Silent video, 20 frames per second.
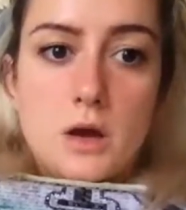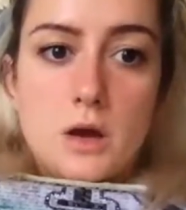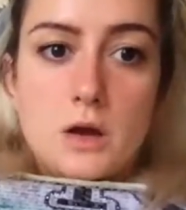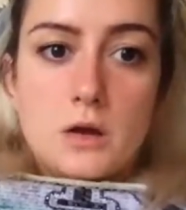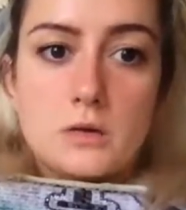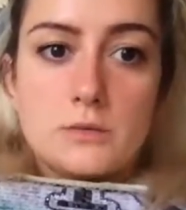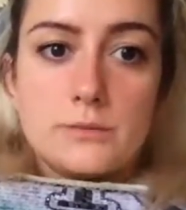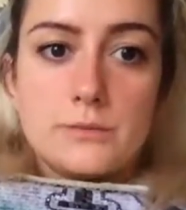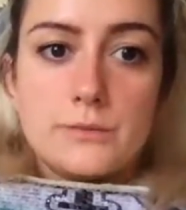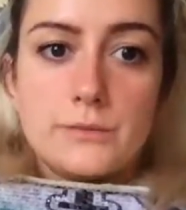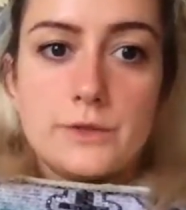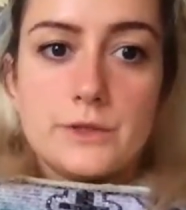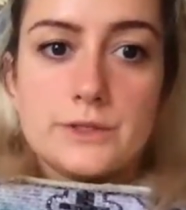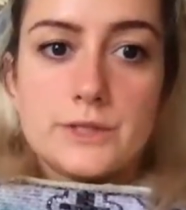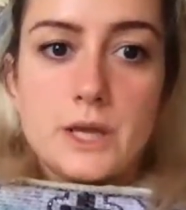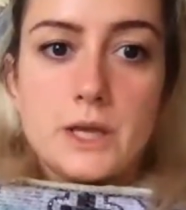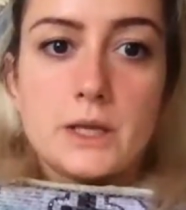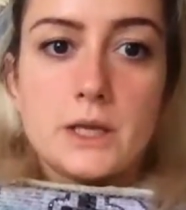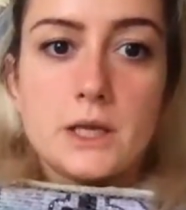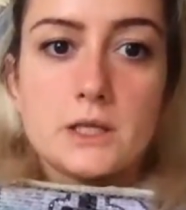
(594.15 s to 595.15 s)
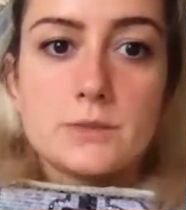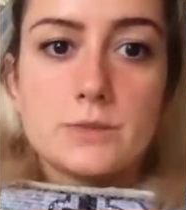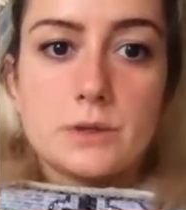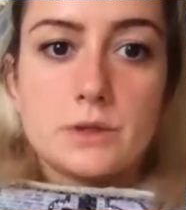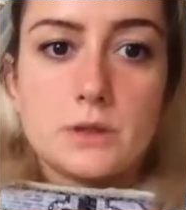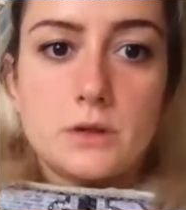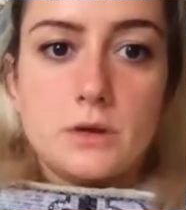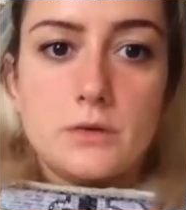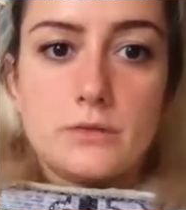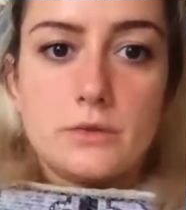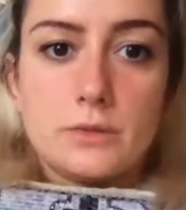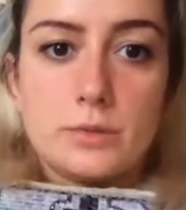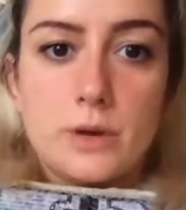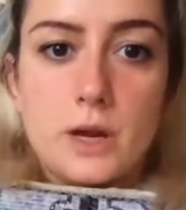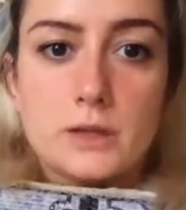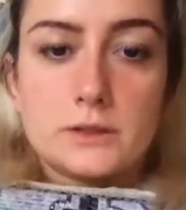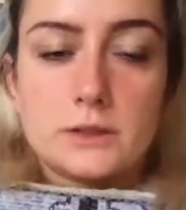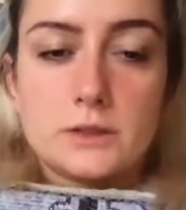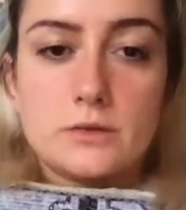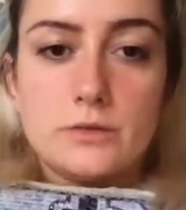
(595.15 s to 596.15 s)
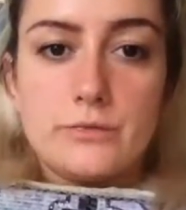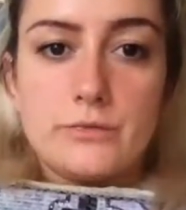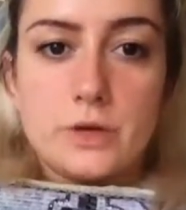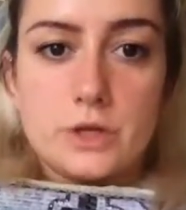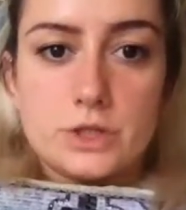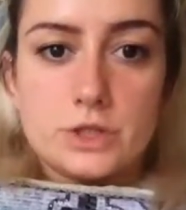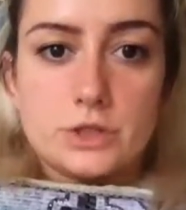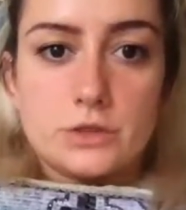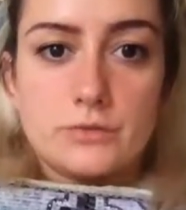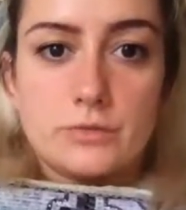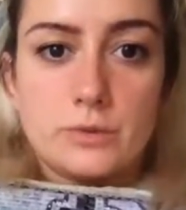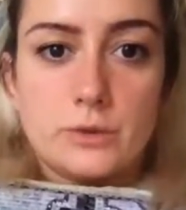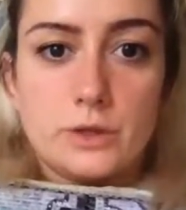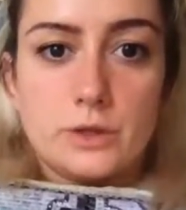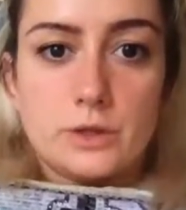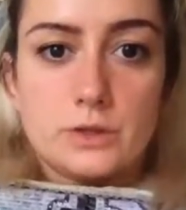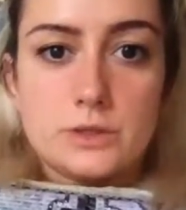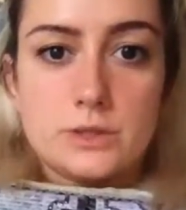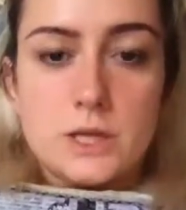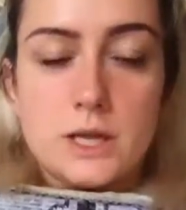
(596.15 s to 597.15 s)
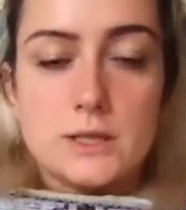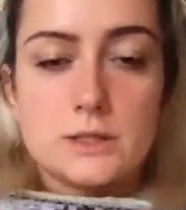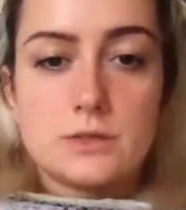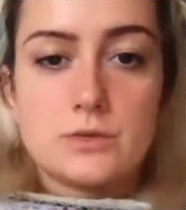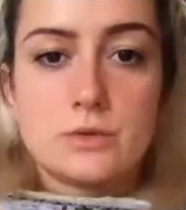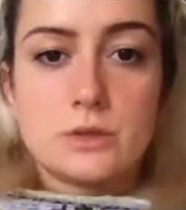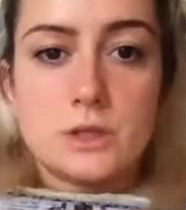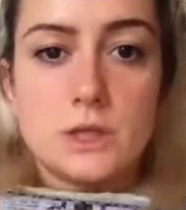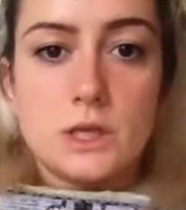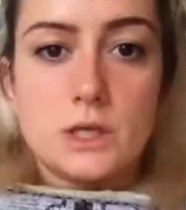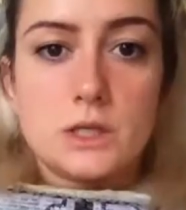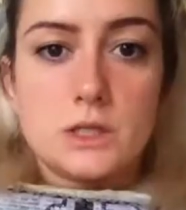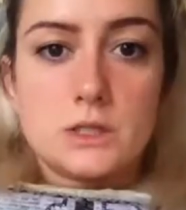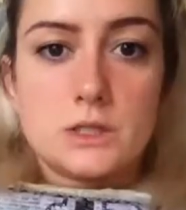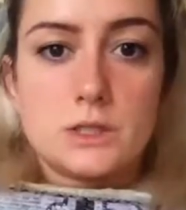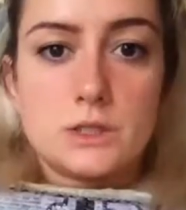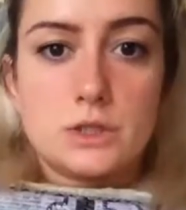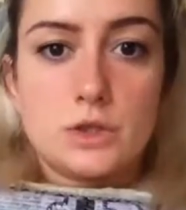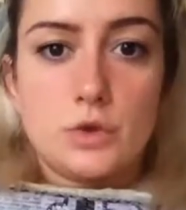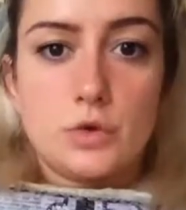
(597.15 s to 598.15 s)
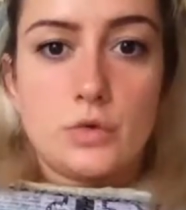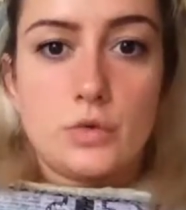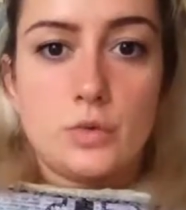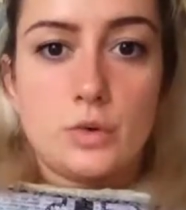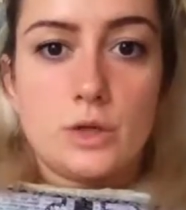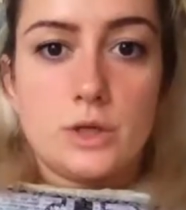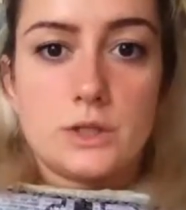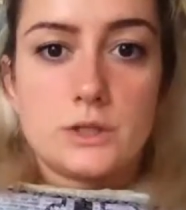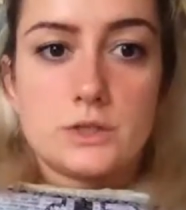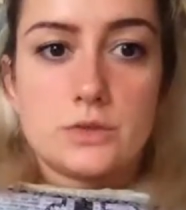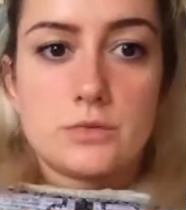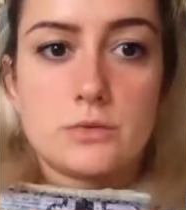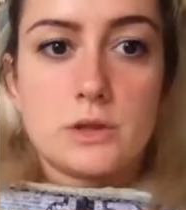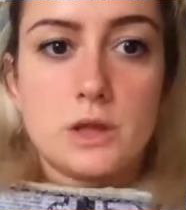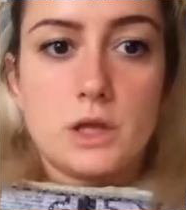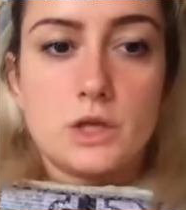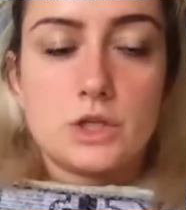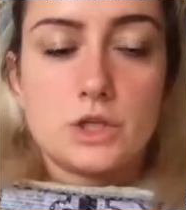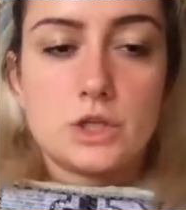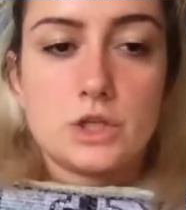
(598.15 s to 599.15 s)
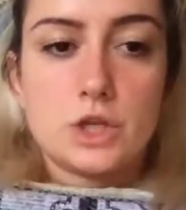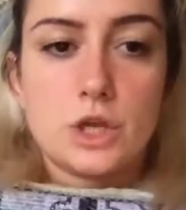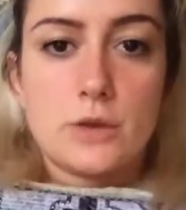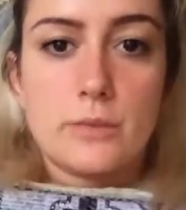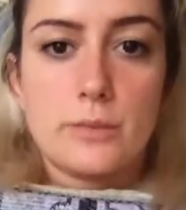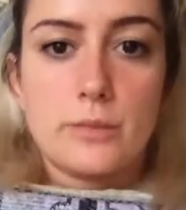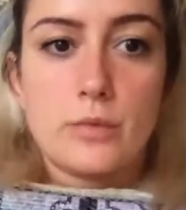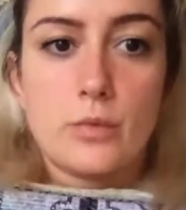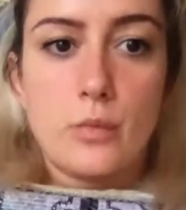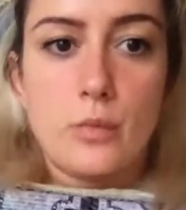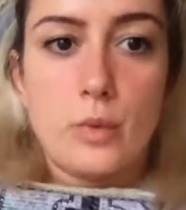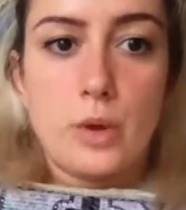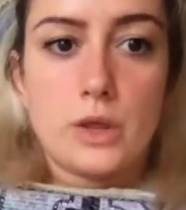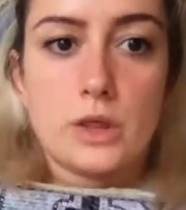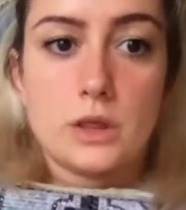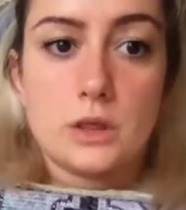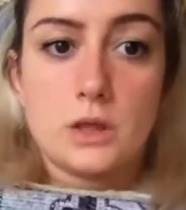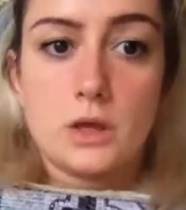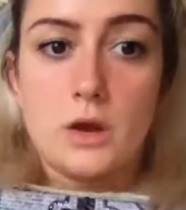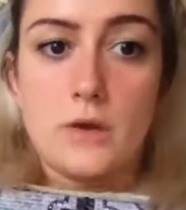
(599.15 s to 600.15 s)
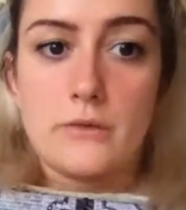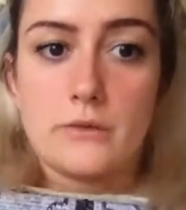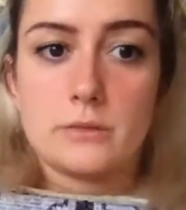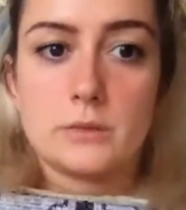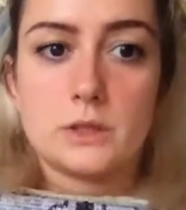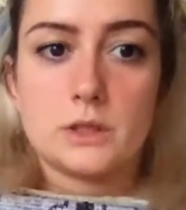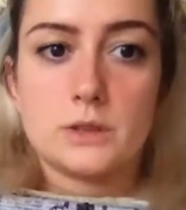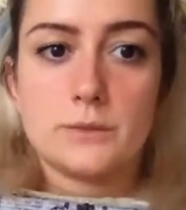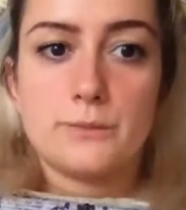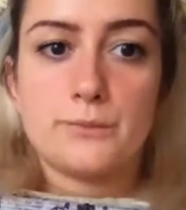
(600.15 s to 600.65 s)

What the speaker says: The second aspect of the practical function of political science relates to its relationship with the government.